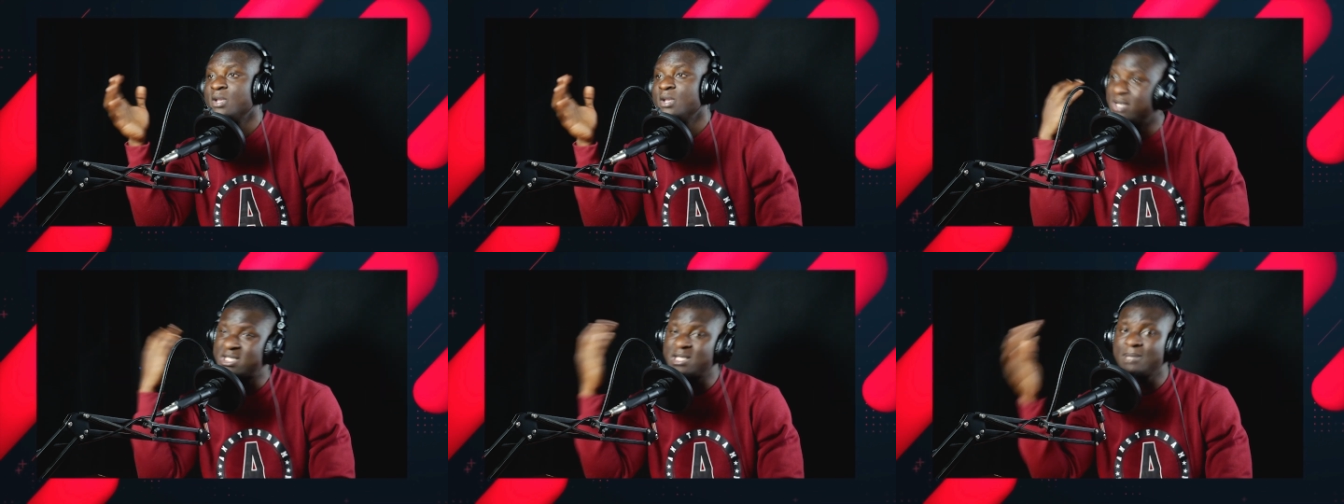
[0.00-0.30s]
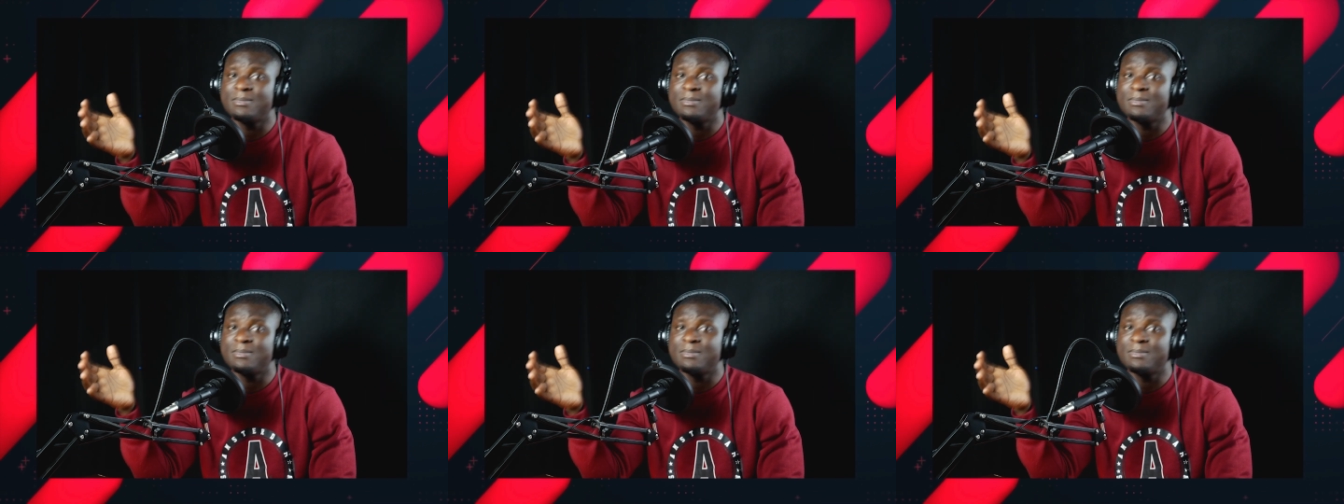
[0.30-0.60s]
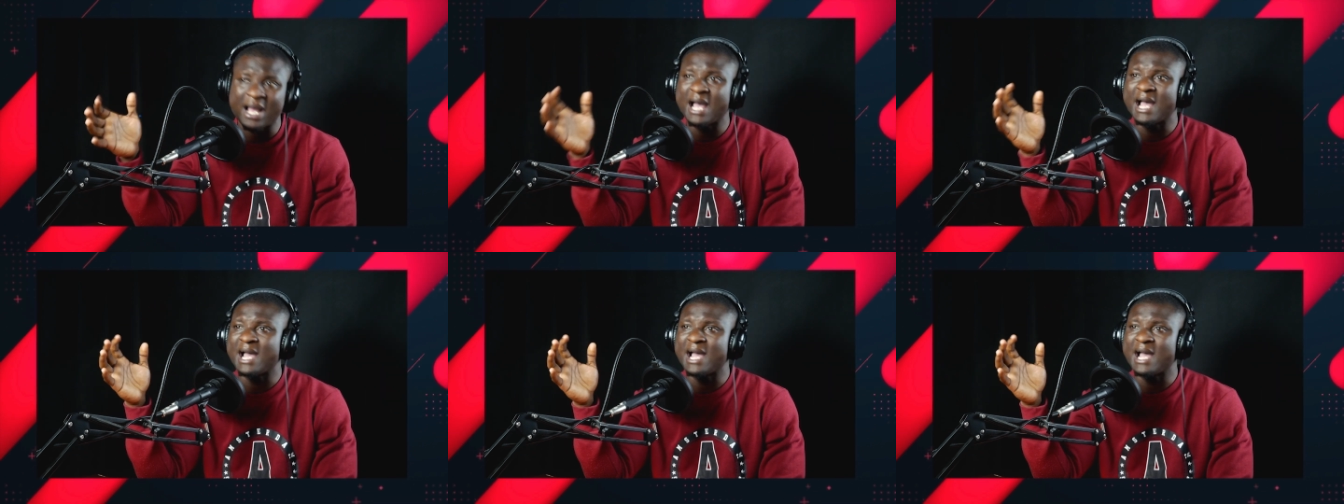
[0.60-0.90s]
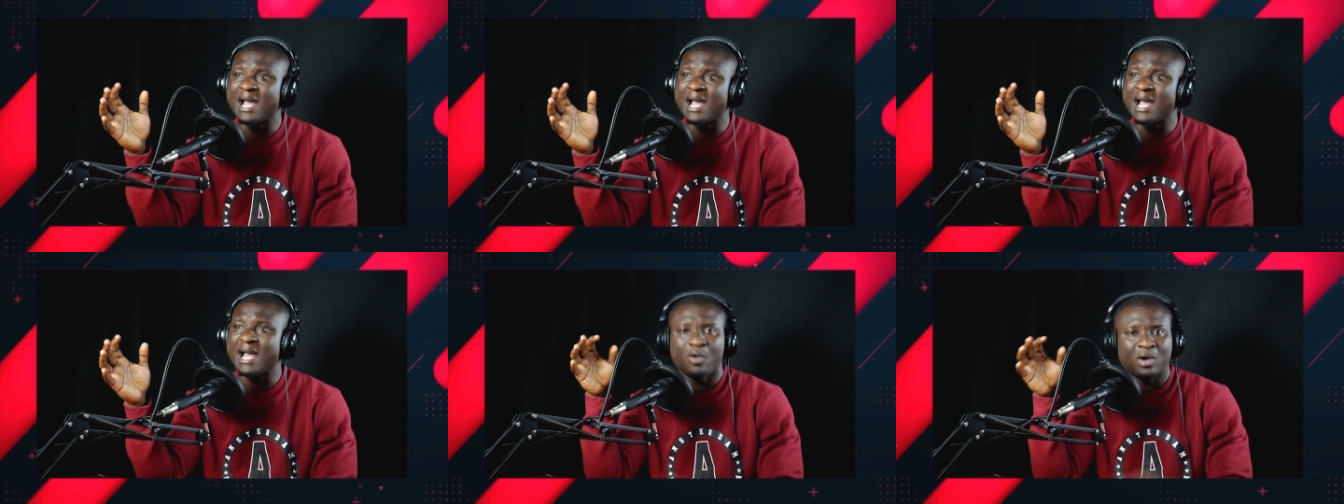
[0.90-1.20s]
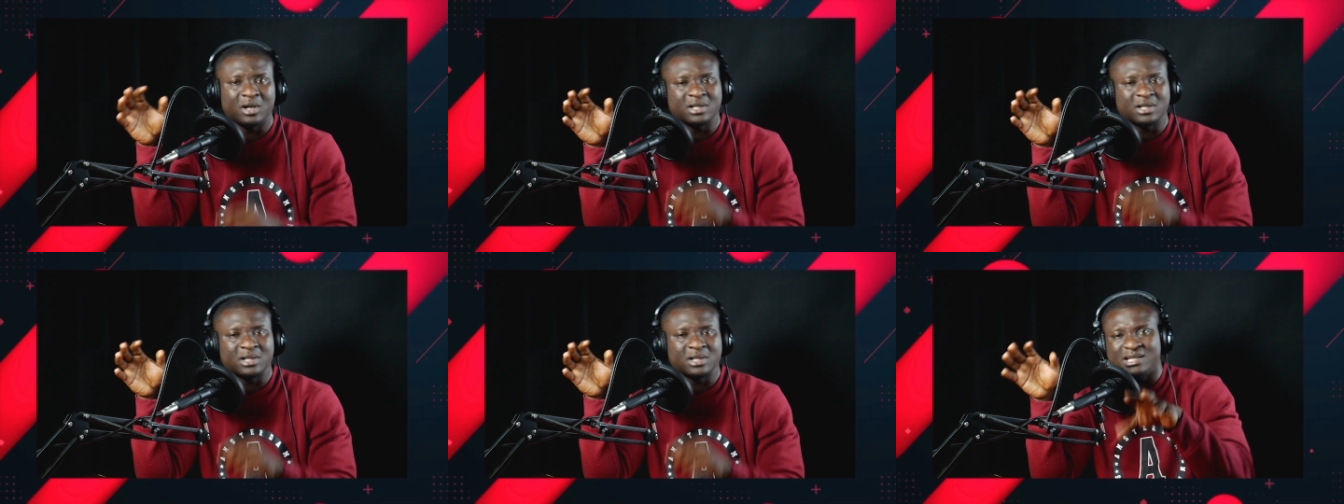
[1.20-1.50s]
me se be ma
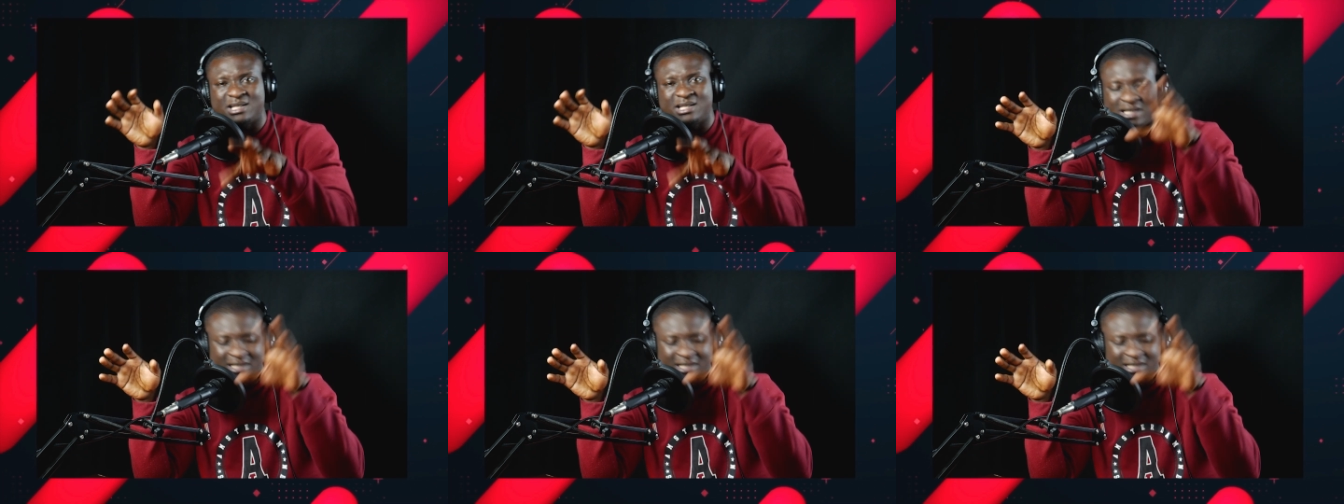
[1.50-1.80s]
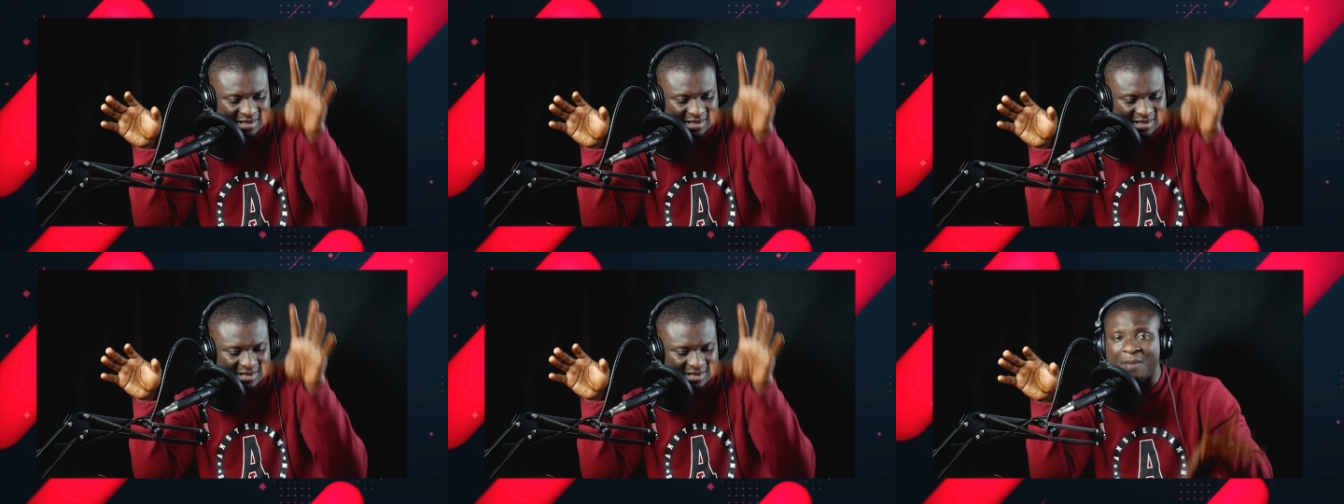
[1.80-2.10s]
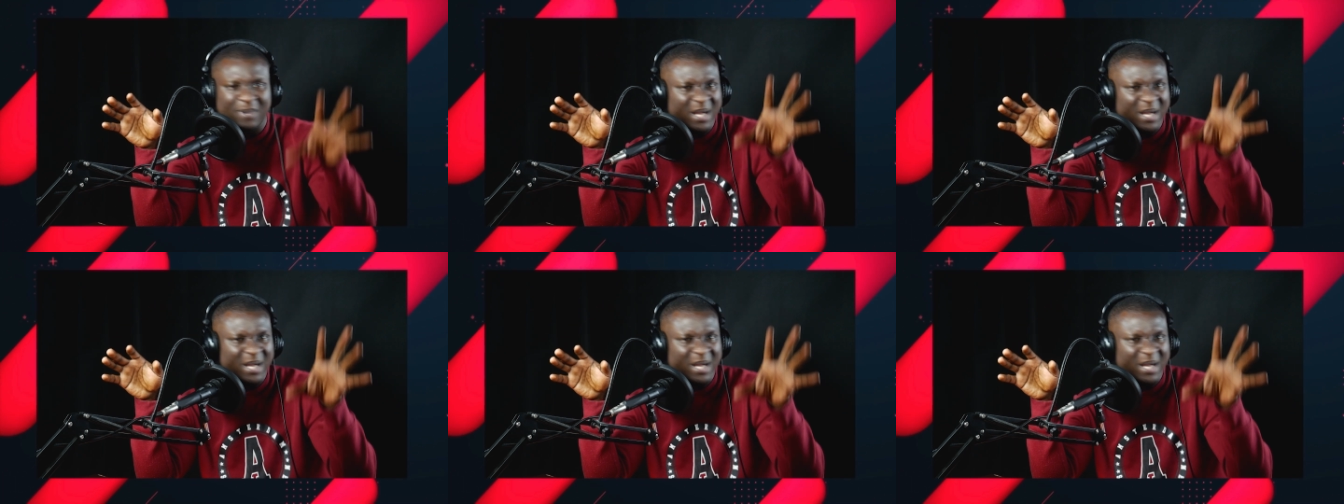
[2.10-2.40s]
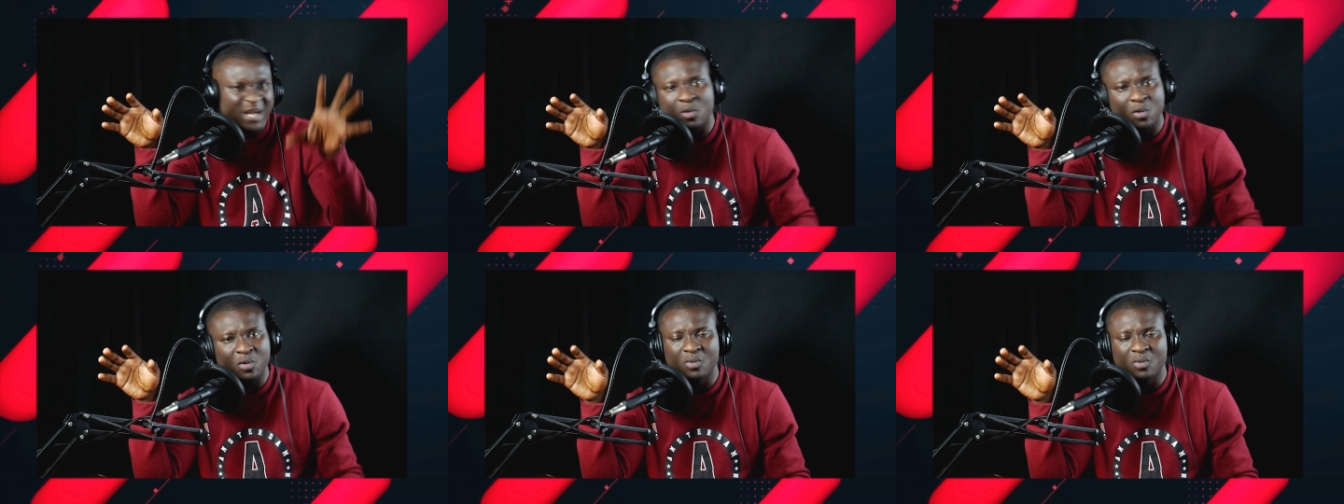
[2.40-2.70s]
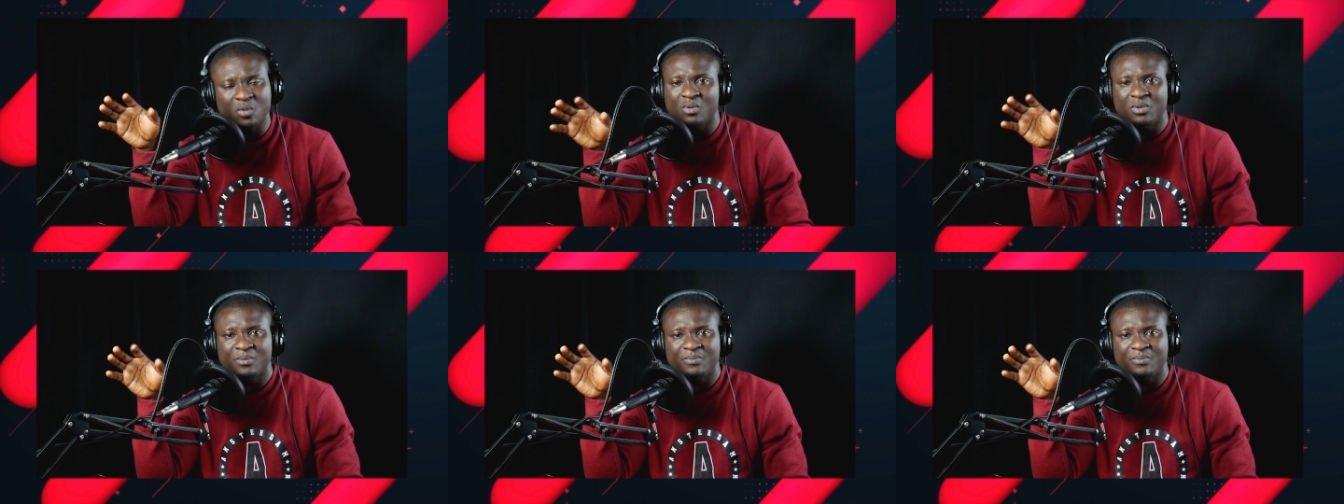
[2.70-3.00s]
oti type A no